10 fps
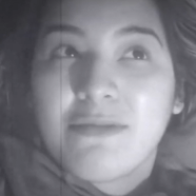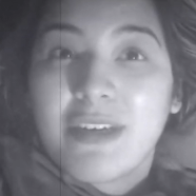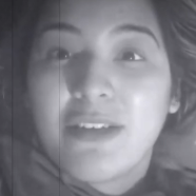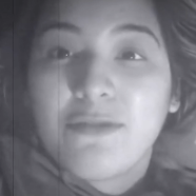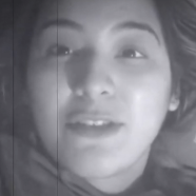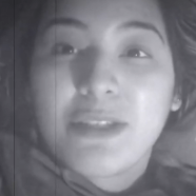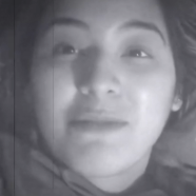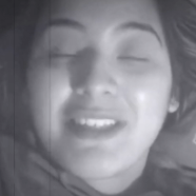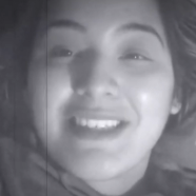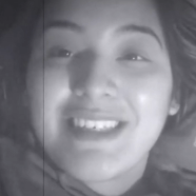ready for
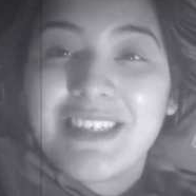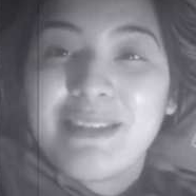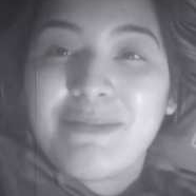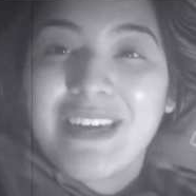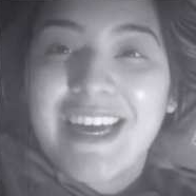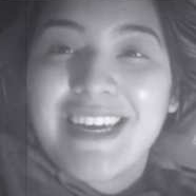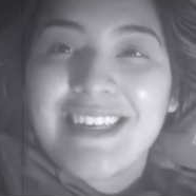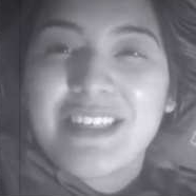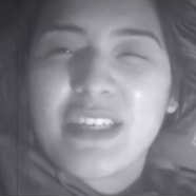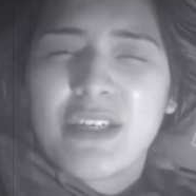some sleep
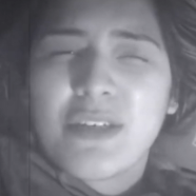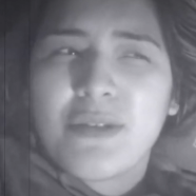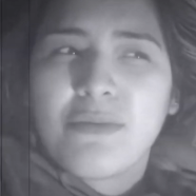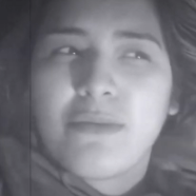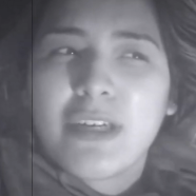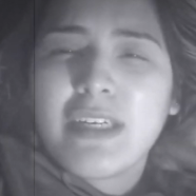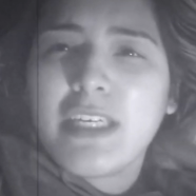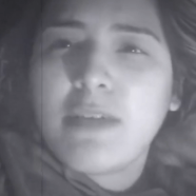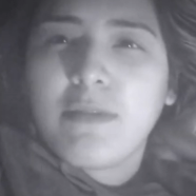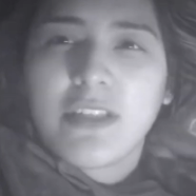and we're gonna
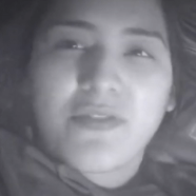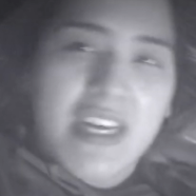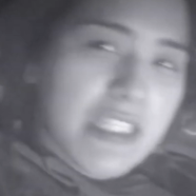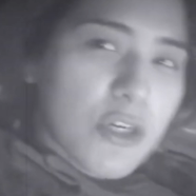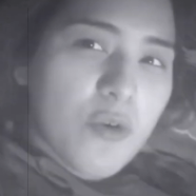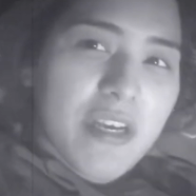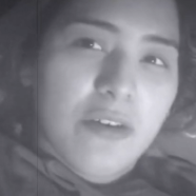keep this fast going.